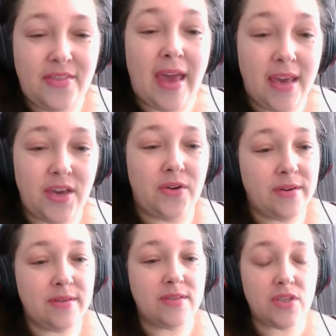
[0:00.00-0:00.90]
Thank
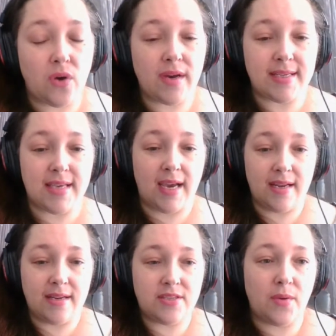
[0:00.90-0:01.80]
you. So
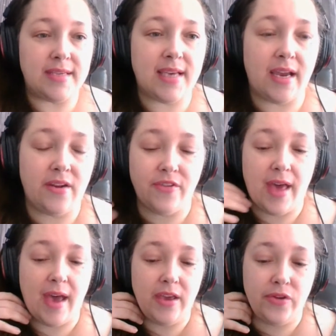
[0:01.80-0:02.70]
excited
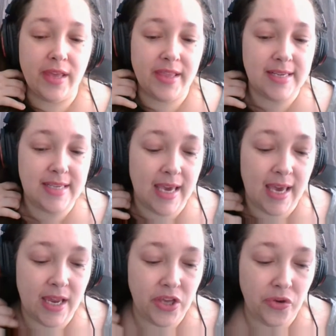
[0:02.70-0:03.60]
for that. You get the
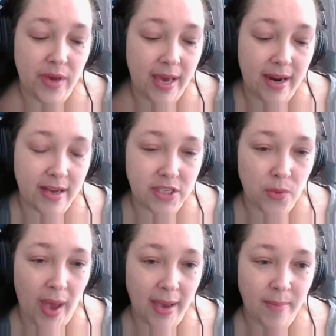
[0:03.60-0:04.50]
ticket, you get a
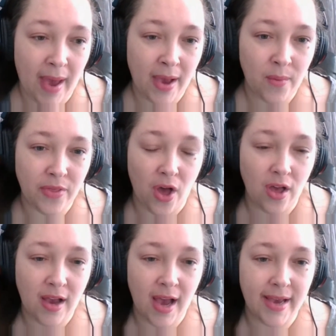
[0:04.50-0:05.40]
swag bag with
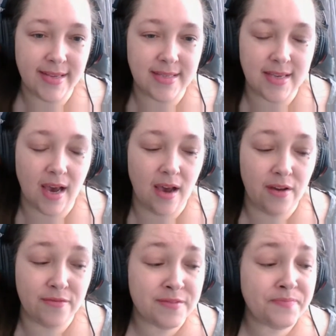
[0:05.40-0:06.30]
all kinds
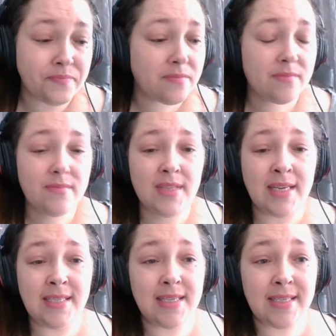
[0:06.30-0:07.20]
of
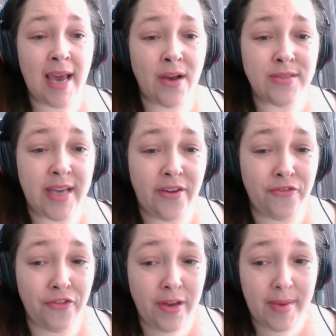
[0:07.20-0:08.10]
discounts
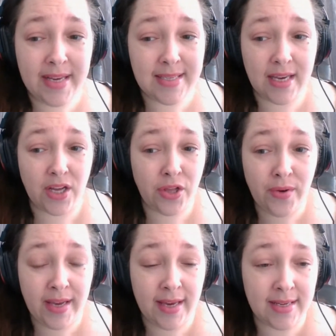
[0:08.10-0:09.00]
and freebies,
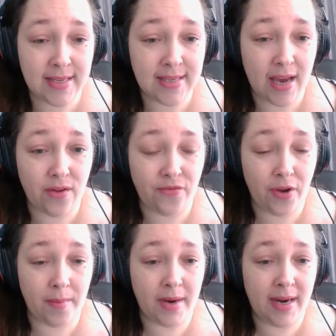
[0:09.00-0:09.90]
including discount
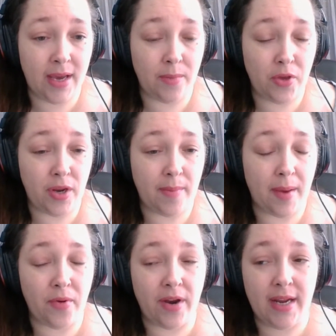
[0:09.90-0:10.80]
from Nail Beauty
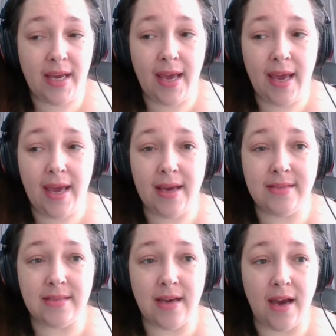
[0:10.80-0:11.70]
by Brittany.
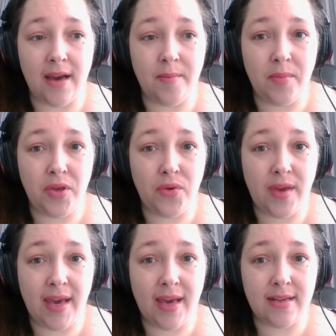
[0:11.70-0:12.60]
And
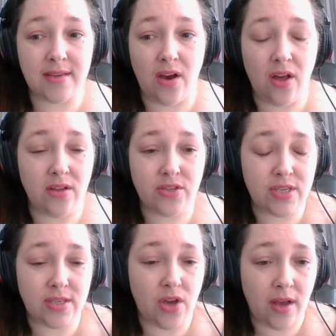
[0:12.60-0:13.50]
you get all
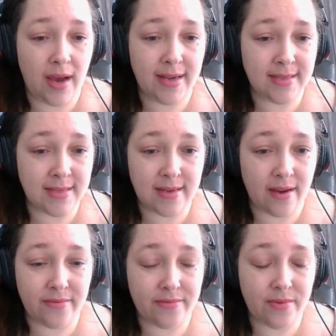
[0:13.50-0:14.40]
kinds of
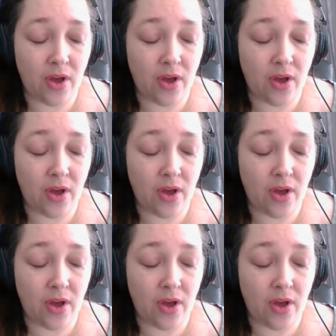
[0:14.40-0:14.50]
stuff,